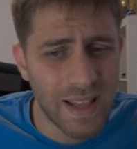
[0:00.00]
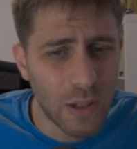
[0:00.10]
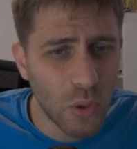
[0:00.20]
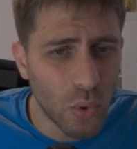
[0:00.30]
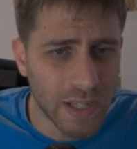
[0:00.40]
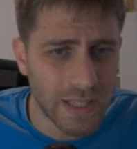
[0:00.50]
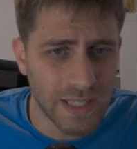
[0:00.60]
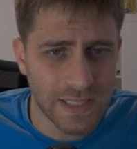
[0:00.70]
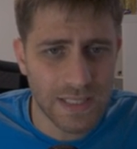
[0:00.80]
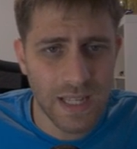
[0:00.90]
Look at
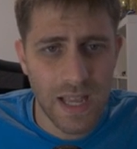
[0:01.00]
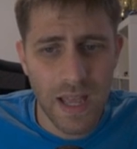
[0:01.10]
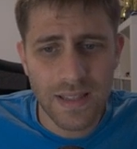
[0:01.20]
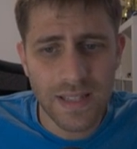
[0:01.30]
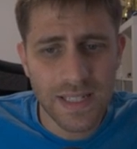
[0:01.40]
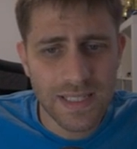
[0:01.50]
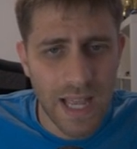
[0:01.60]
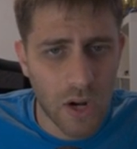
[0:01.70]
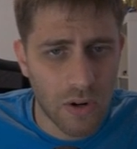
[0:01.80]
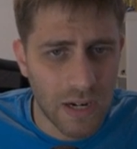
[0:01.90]
this. This
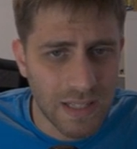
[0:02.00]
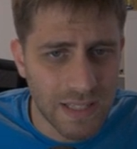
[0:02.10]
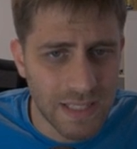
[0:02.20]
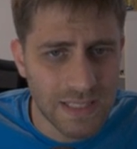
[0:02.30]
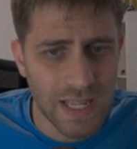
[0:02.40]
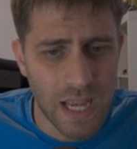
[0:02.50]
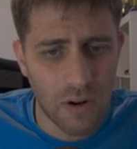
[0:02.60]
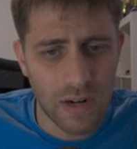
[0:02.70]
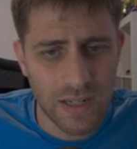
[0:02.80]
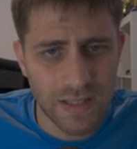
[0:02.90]
diagonal, this
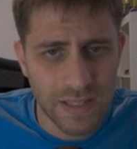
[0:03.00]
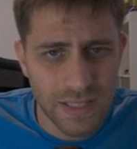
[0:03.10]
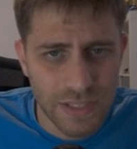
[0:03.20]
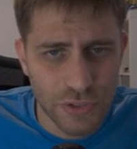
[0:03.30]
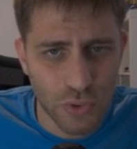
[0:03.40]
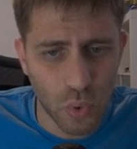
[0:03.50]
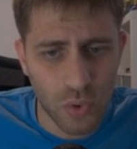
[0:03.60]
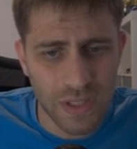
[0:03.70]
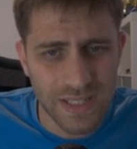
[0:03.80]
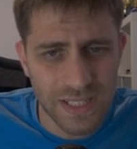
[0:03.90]
diagonal, this
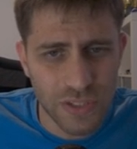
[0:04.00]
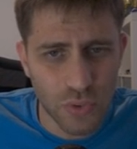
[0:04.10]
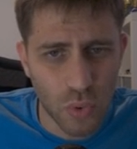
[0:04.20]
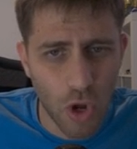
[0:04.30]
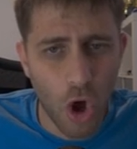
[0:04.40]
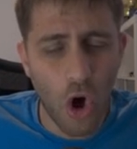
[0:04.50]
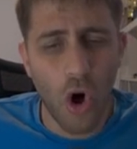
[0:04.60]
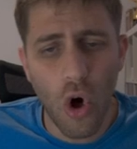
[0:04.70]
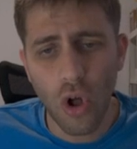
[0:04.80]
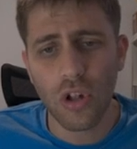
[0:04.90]
rook,
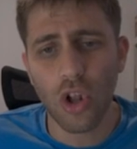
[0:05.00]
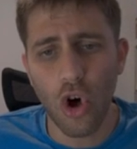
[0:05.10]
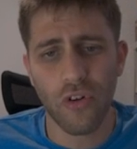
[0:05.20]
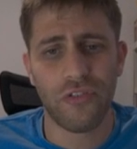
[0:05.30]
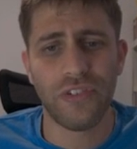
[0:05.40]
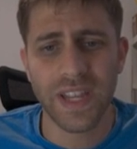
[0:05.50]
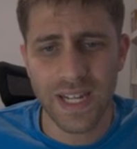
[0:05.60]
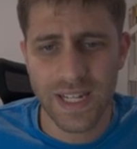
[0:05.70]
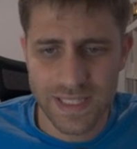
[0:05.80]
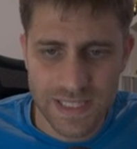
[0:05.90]
all of
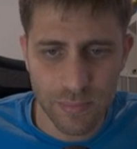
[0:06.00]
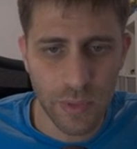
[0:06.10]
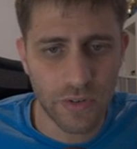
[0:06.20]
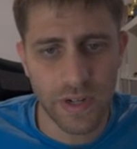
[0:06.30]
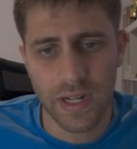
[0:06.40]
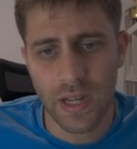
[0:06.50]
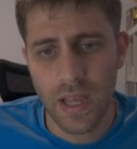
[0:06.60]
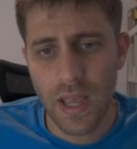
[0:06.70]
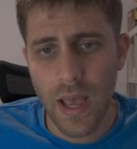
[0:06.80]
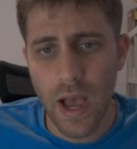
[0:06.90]
Ilya
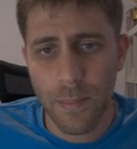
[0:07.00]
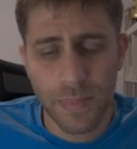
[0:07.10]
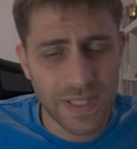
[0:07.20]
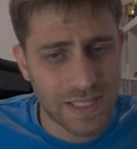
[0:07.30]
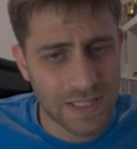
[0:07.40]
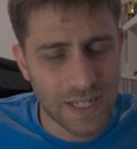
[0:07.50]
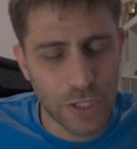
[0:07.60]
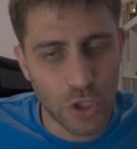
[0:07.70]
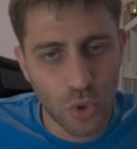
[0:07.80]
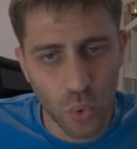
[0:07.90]
Smirnin pieces are
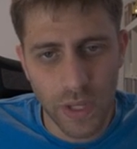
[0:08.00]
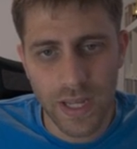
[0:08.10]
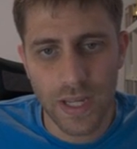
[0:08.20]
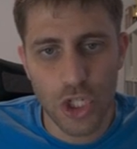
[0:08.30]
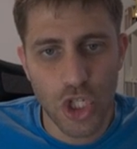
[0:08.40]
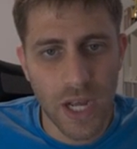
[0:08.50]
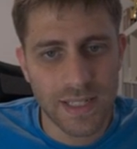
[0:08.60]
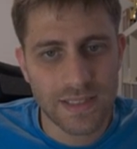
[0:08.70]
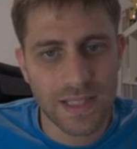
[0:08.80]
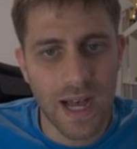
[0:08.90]
doing
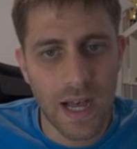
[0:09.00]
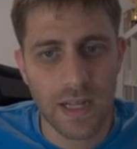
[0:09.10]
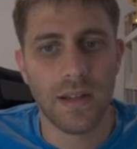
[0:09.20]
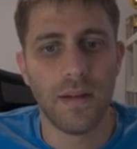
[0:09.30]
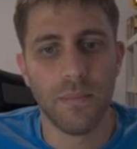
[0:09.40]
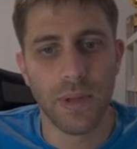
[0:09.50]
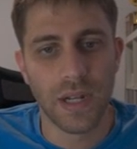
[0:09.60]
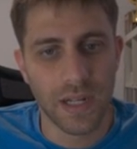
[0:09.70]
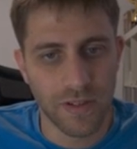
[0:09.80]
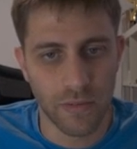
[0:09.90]
just
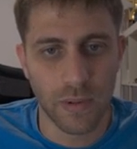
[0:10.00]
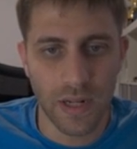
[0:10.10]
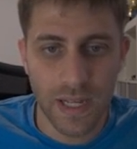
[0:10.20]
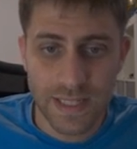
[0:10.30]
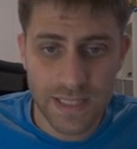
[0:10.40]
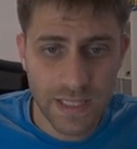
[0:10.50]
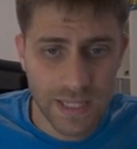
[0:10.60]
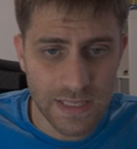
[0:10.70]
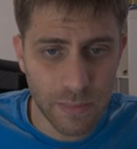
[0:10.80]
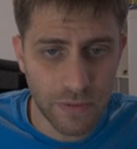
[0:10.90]
unbelievable. C
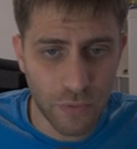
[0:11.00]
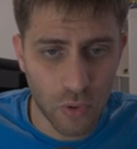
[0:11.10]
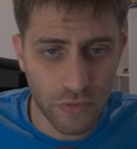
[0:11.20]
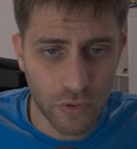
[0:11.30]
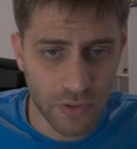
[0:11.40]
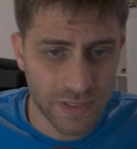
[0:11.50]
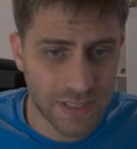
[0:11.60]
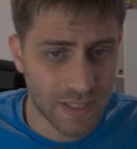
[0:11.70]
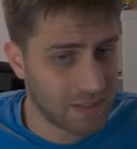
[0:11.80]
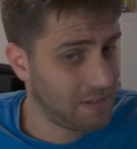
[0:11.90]
takes b4, of
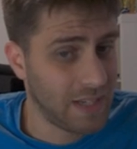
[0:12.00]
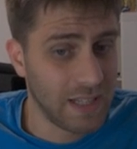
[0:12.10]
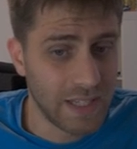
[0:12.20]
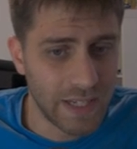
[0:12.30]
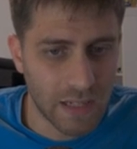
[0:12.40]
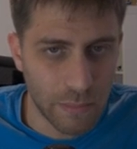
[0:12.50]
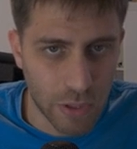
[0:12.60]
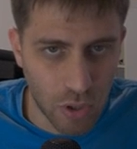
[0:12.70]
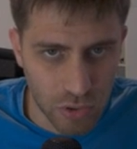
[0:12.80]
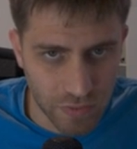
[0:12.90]
course, illegal
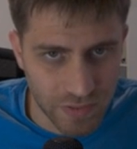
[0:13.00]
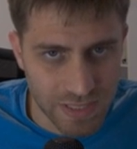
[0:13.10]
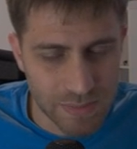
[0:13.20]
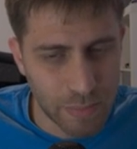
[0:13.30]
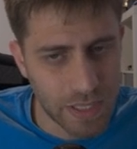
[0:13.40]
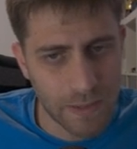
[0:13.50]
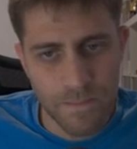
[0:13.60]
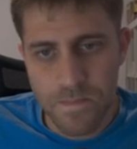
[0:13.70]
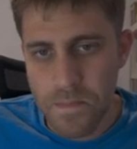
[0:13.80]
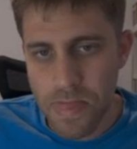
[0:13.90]
because of this pin.